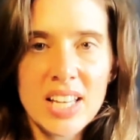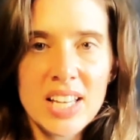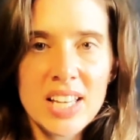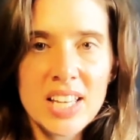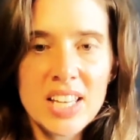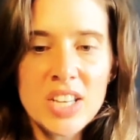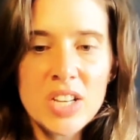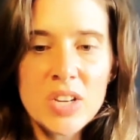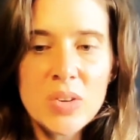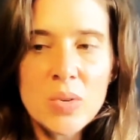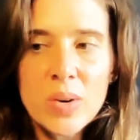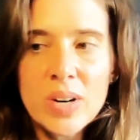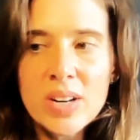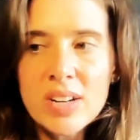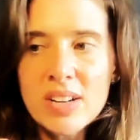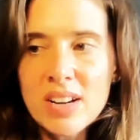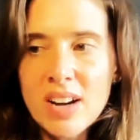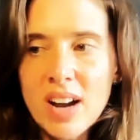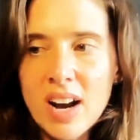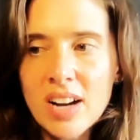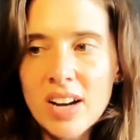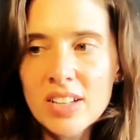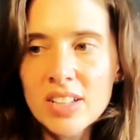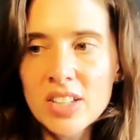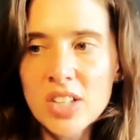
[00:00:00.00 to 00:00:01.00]
you're
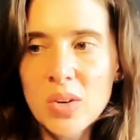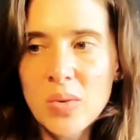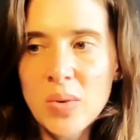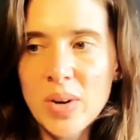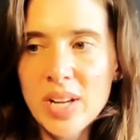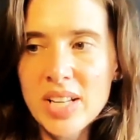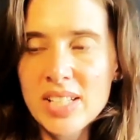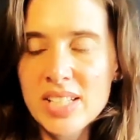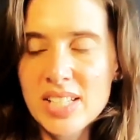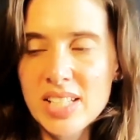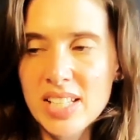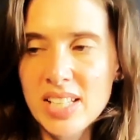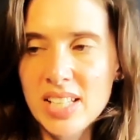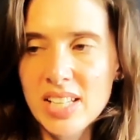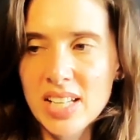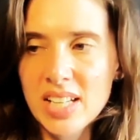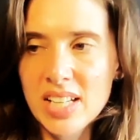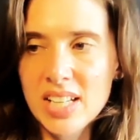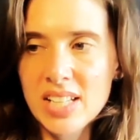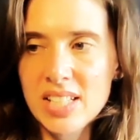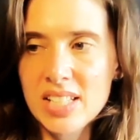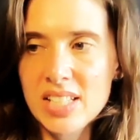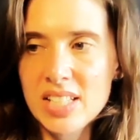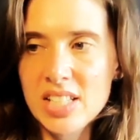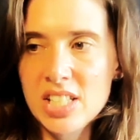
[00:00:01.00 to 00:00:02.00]
not going to
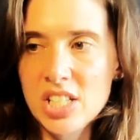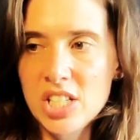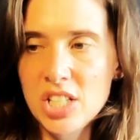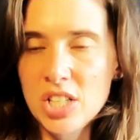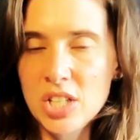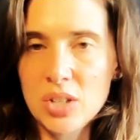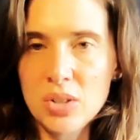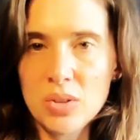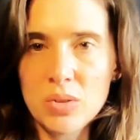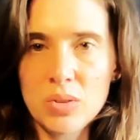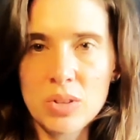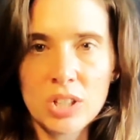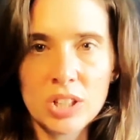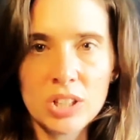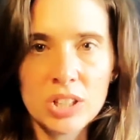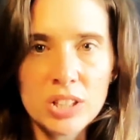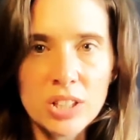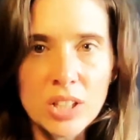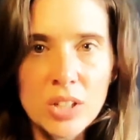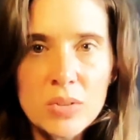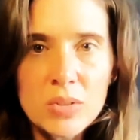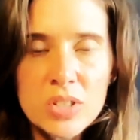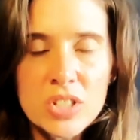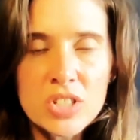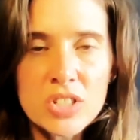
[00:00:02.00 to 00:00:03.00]
get to
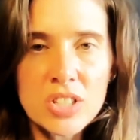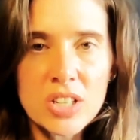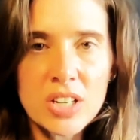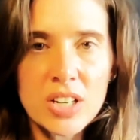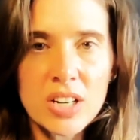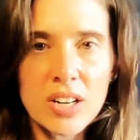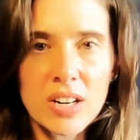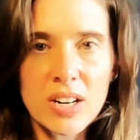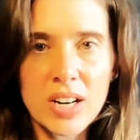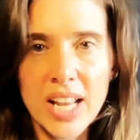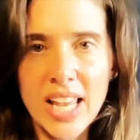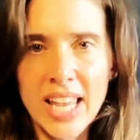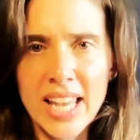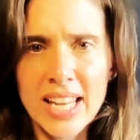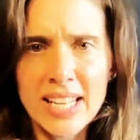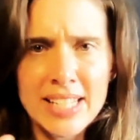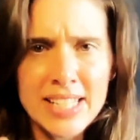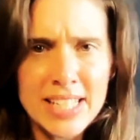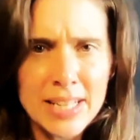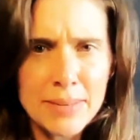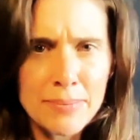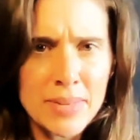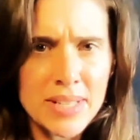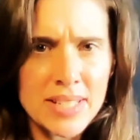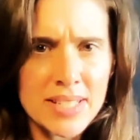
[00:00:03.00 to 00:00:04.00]
closer
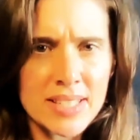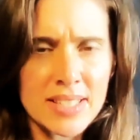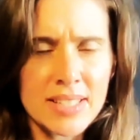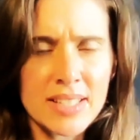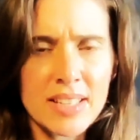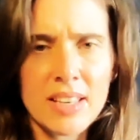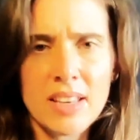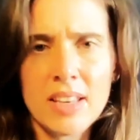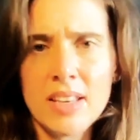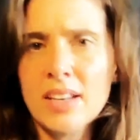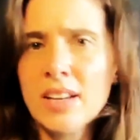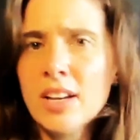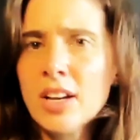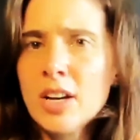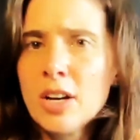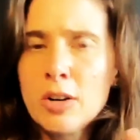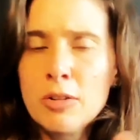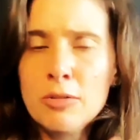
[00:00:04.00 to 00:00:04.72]
intimacy,